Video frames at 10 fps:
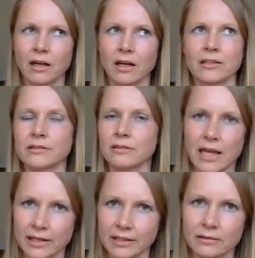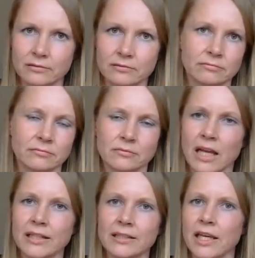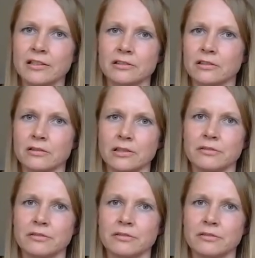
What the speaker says: I actually had it later on.